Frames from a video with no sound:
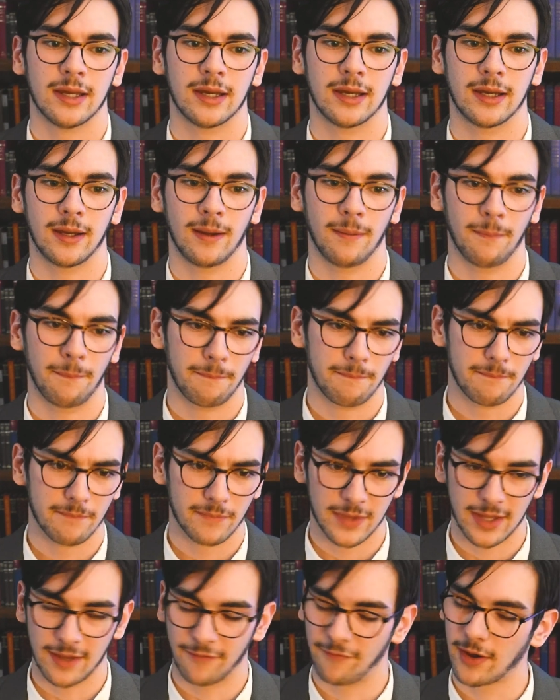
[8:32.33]
A
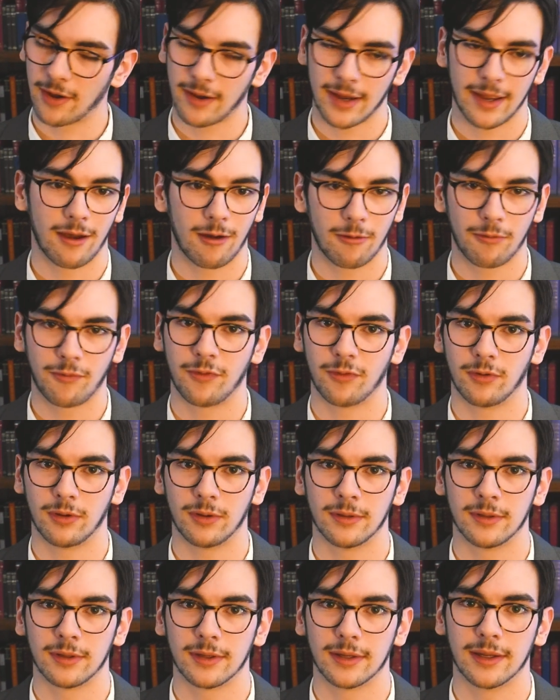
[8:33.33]
very
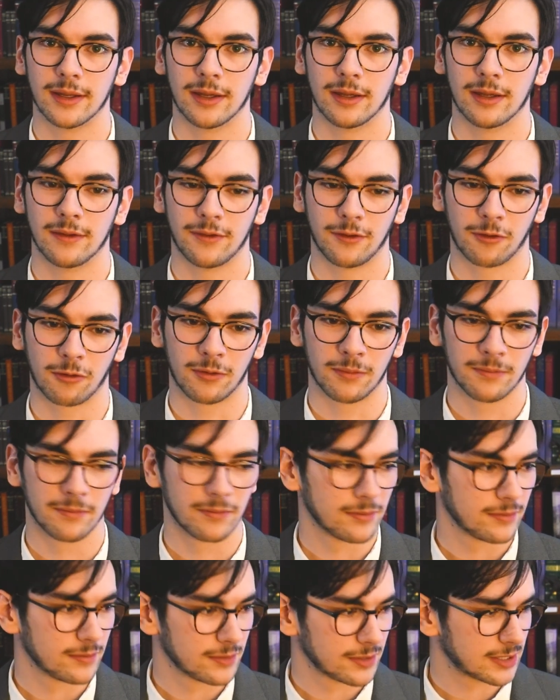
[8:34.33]
helpful little
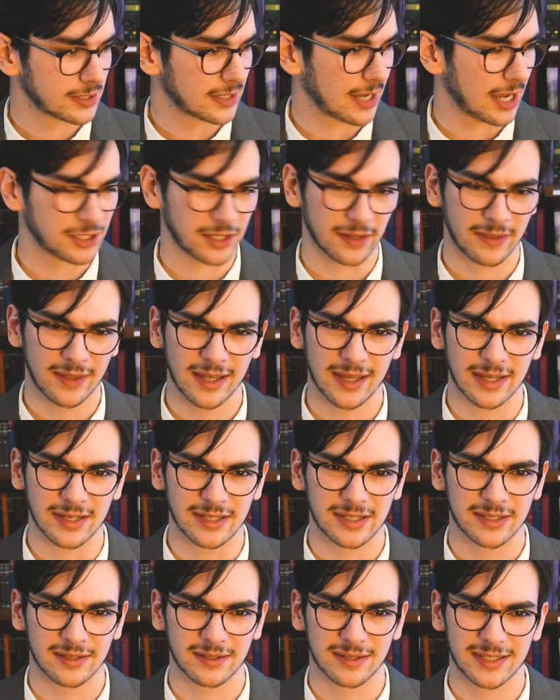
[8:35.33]
sketch. I think
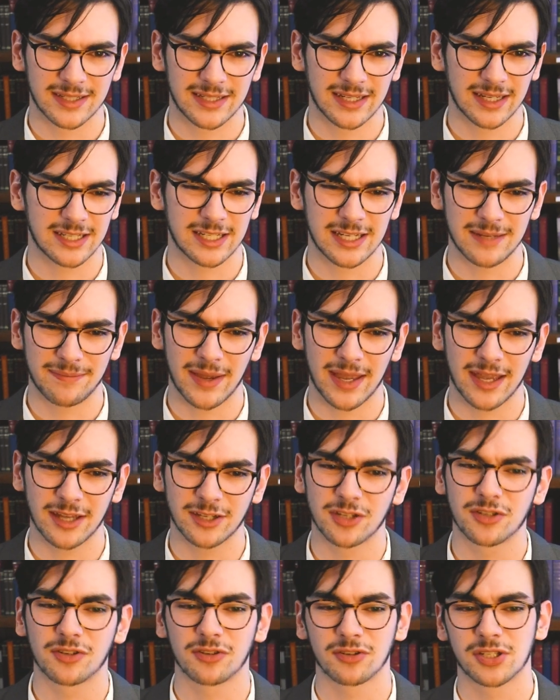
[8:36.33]
it's 60
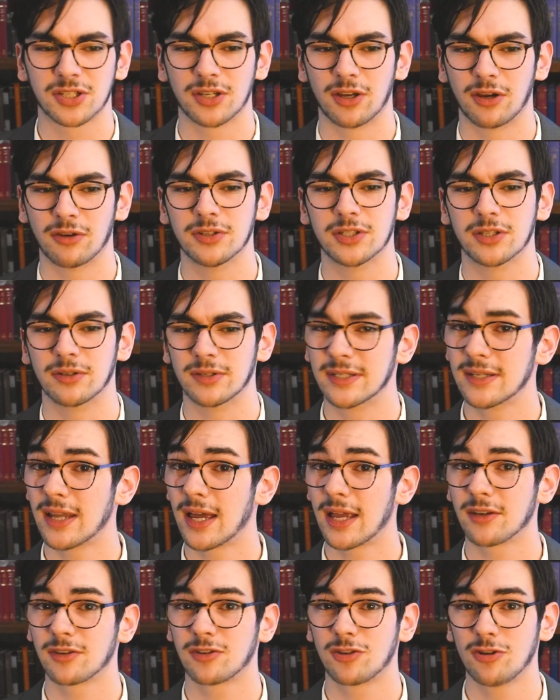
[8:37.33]
pages or so, so it's
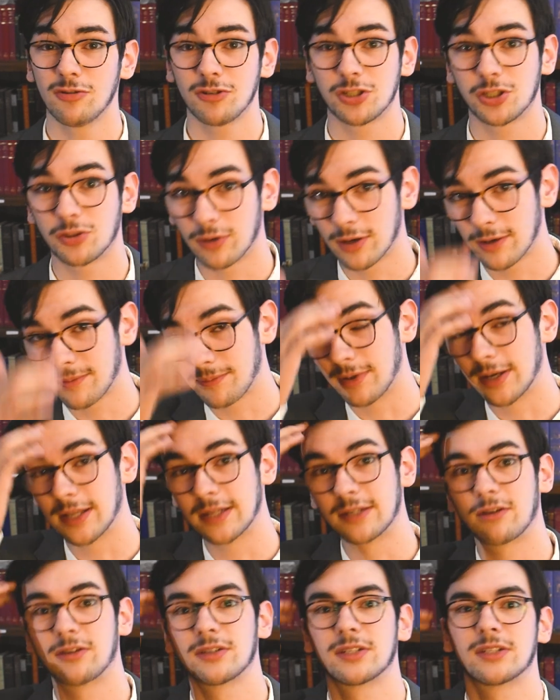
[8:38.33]
not too short, but
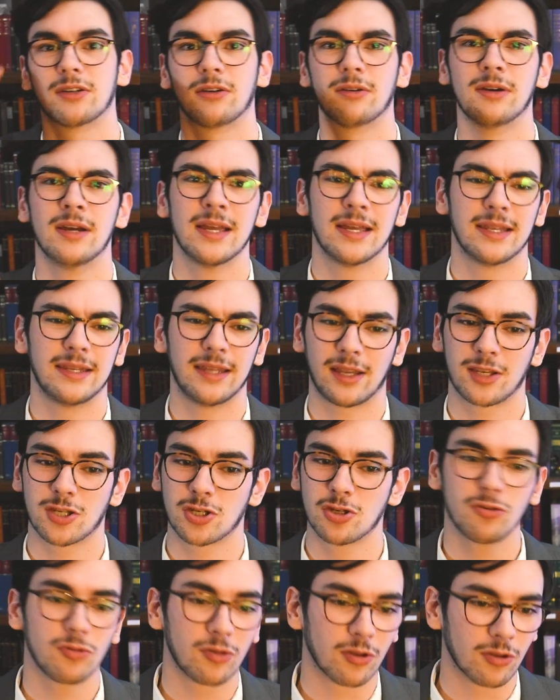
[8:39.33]
it's also not
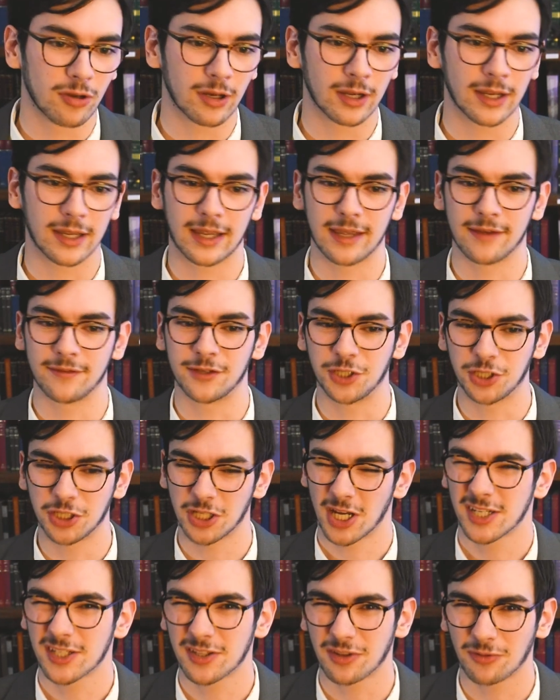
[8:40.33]
too long. It gives
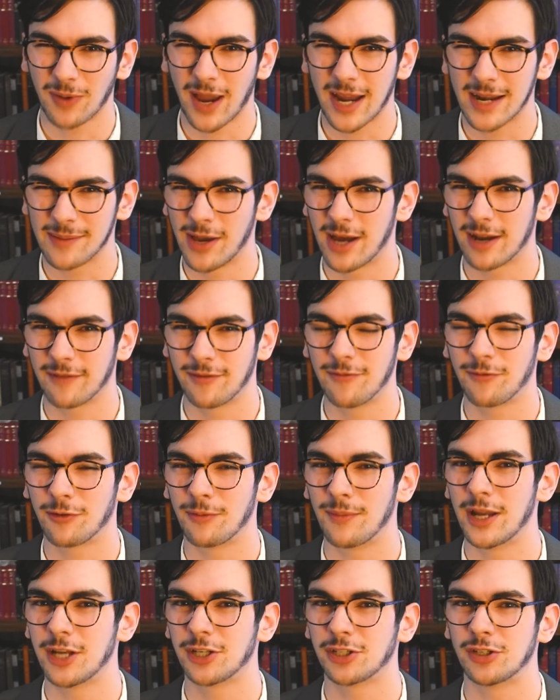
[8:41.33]
just the right amount of
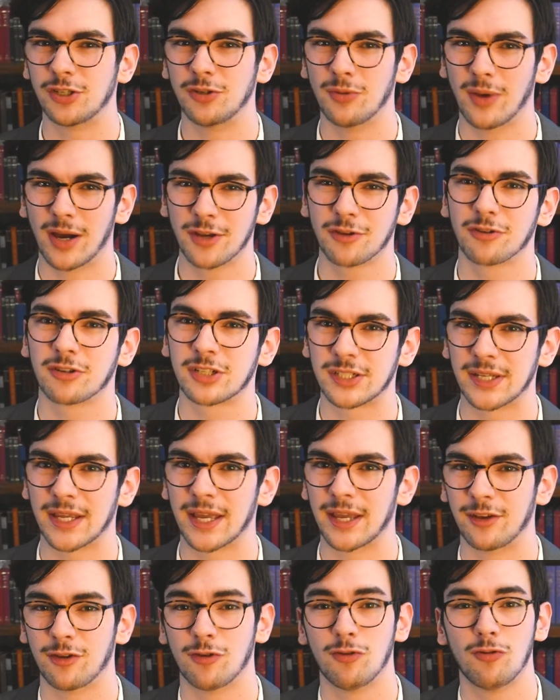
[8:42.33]
information to
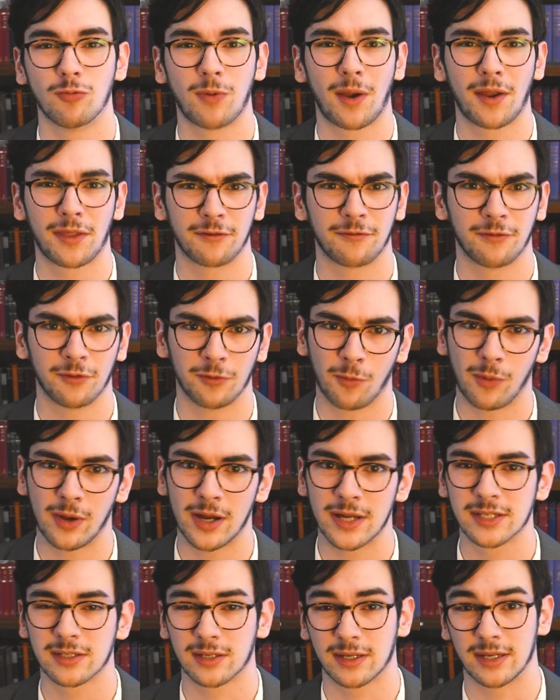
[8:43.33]
understand who Rutherford
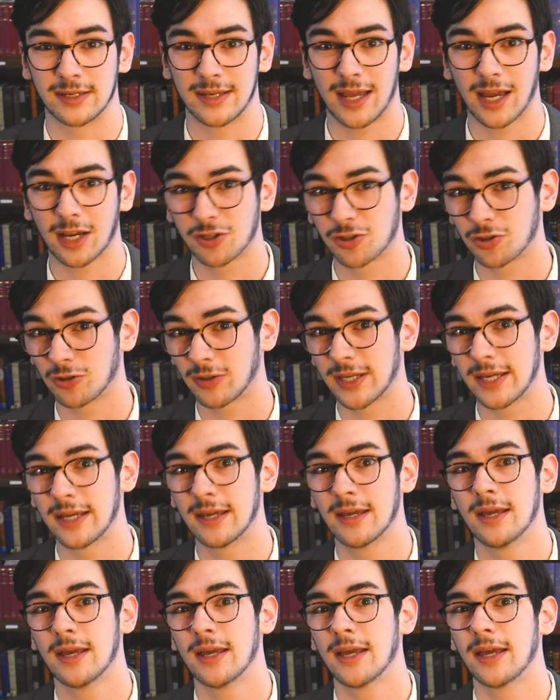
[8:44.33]
was
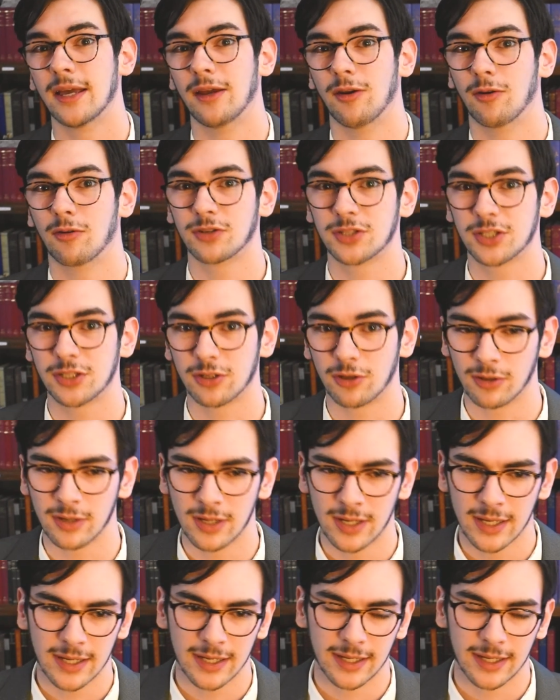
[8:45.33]
contextually, and also
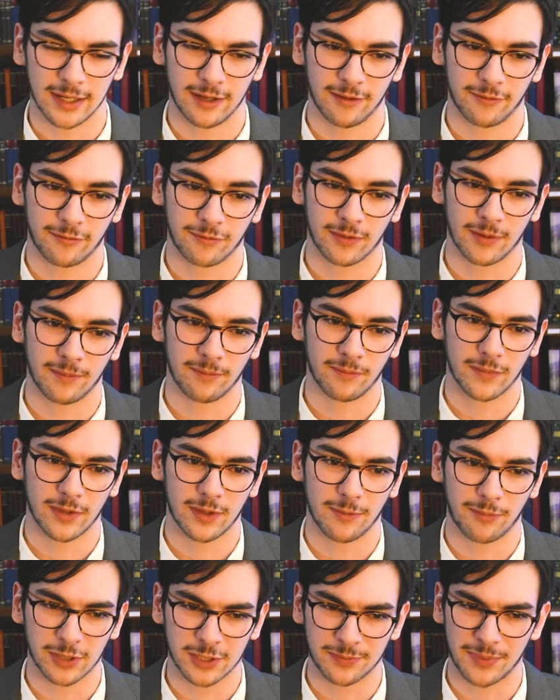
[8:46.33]
from
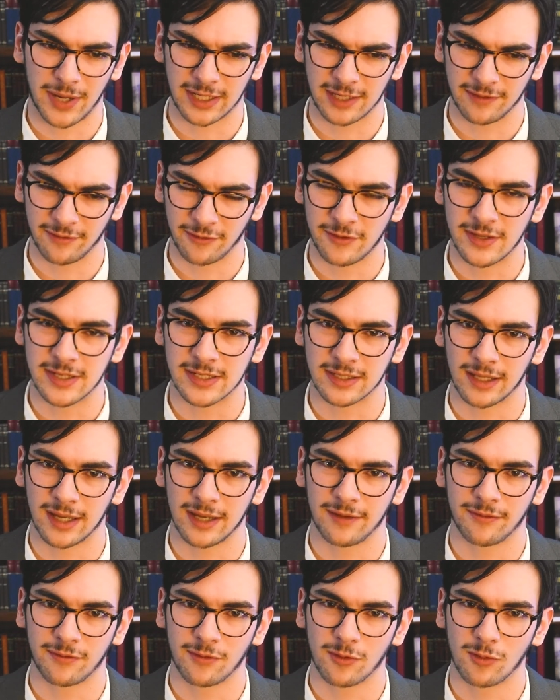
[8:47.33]
the perspective of his
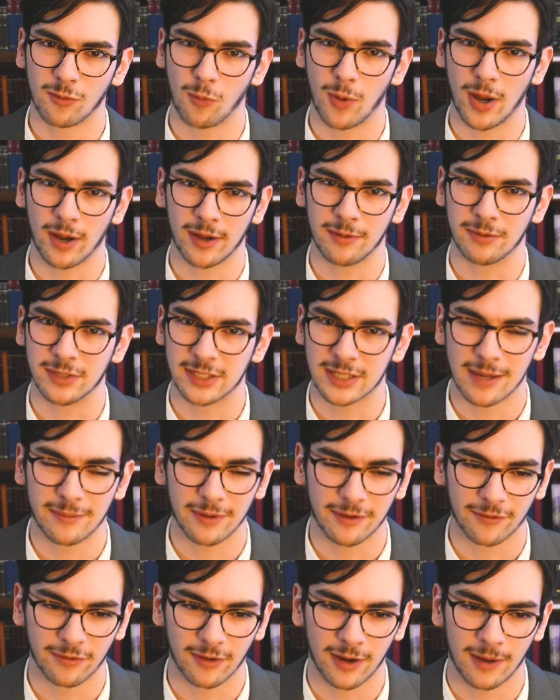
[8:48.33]
life, where he was
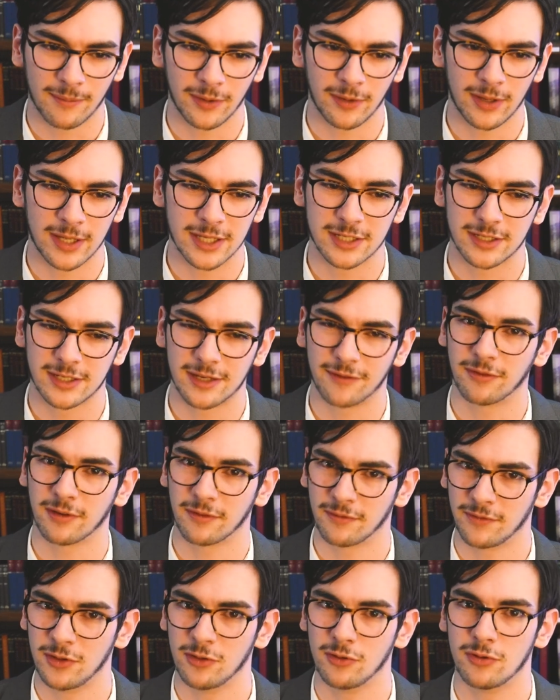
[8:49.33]
coming from, and his
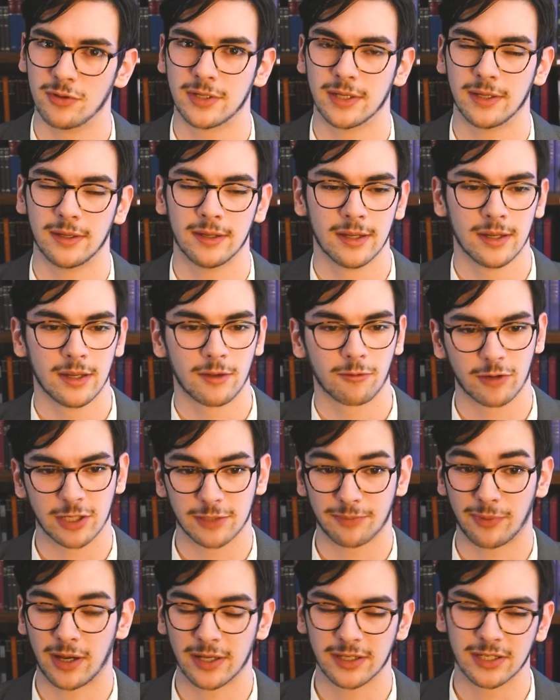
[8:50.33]
different views and
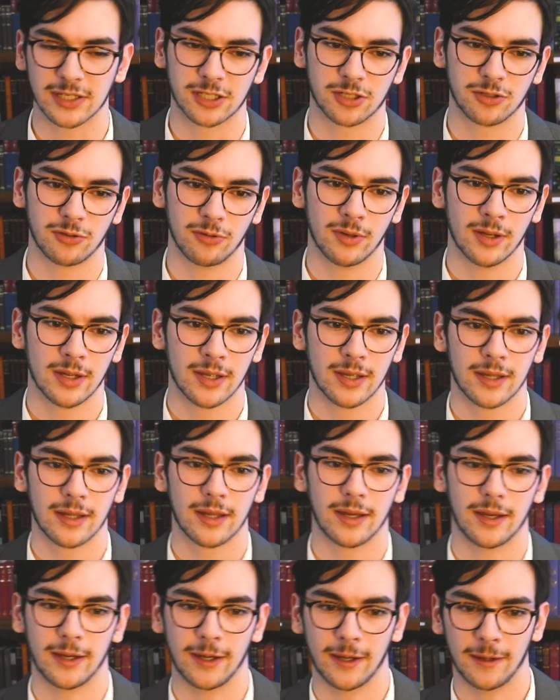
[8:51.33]
responses to
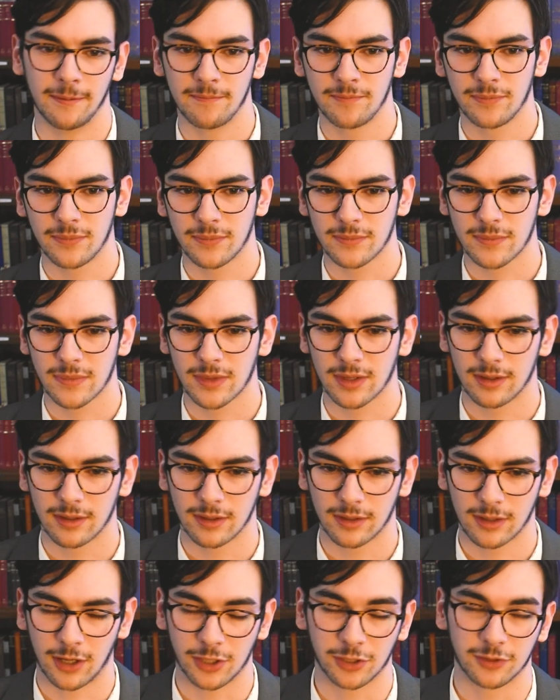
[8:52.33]

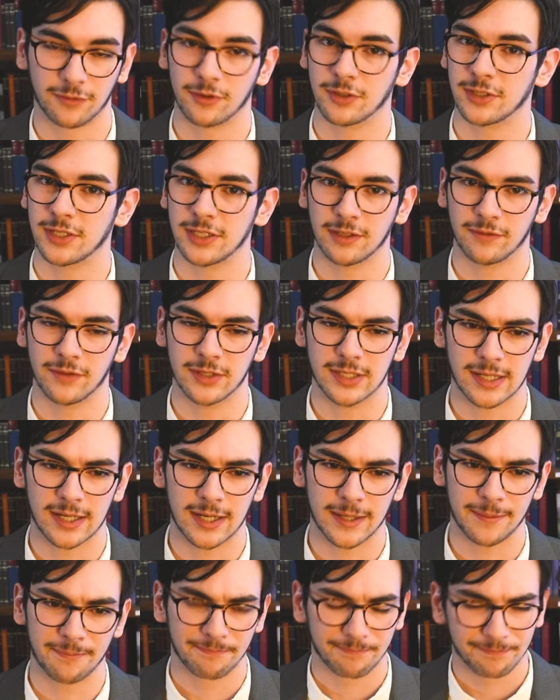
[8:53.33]
controversies of the
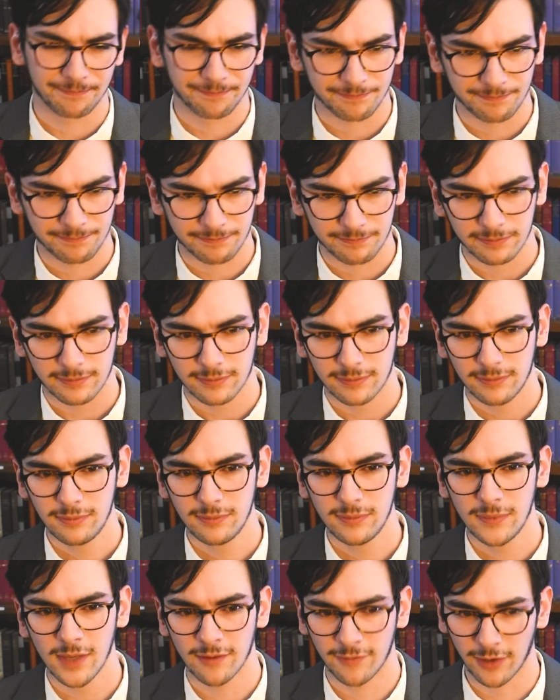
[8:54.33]
time.
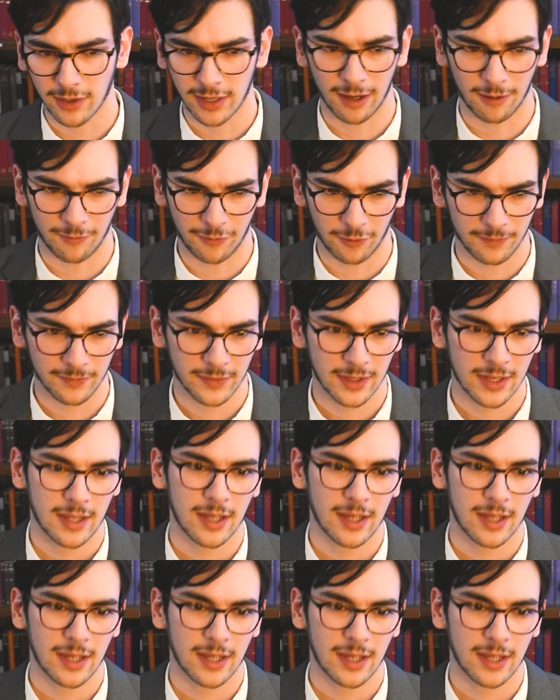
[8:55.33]
Very helpful.